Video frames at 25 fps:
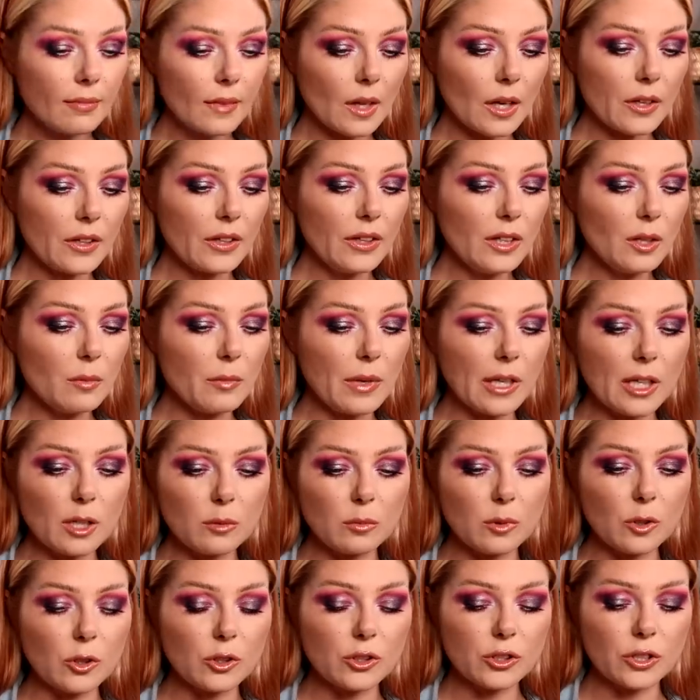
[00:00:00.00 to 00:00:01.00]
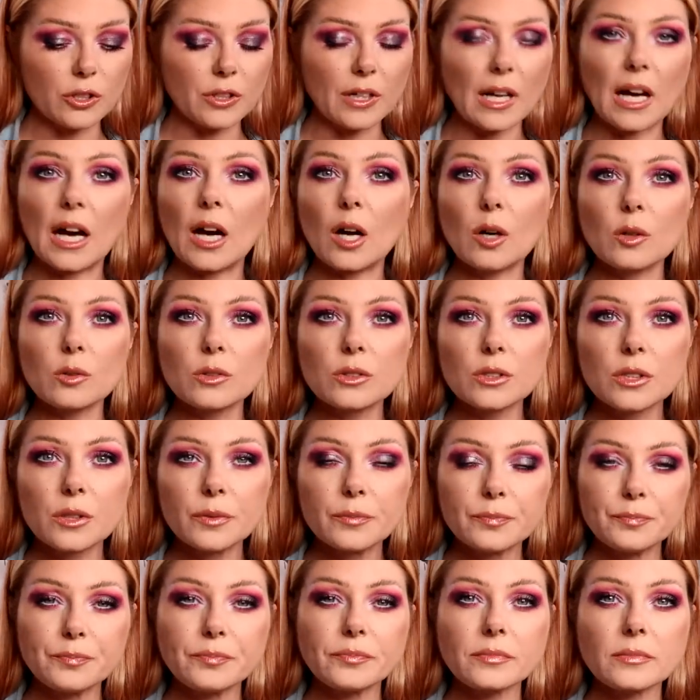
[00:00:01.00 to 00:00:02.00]
I think the makeup look turned out,
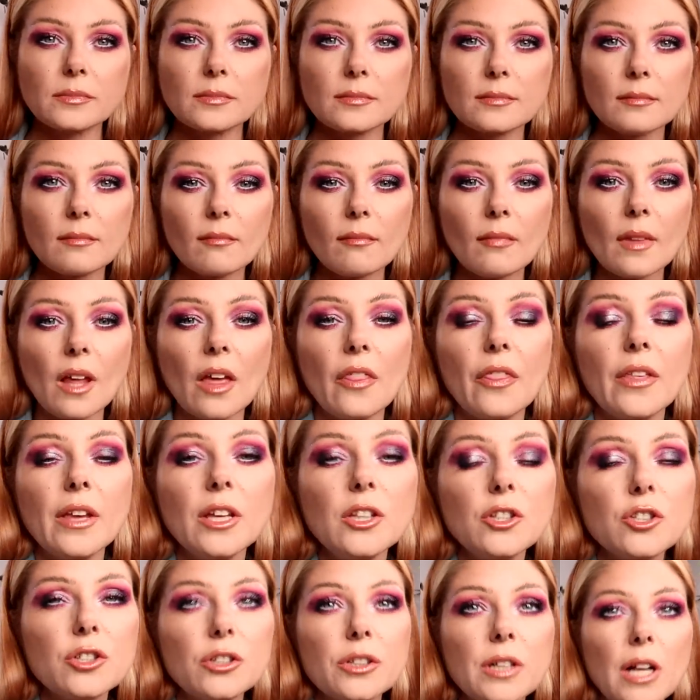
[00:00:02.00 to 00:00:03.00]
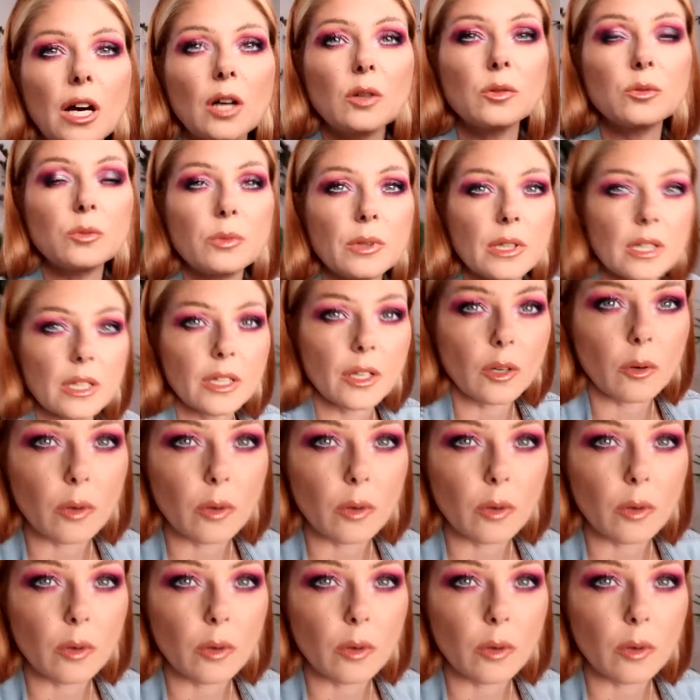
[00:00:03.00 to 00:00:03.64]
I think it turned out really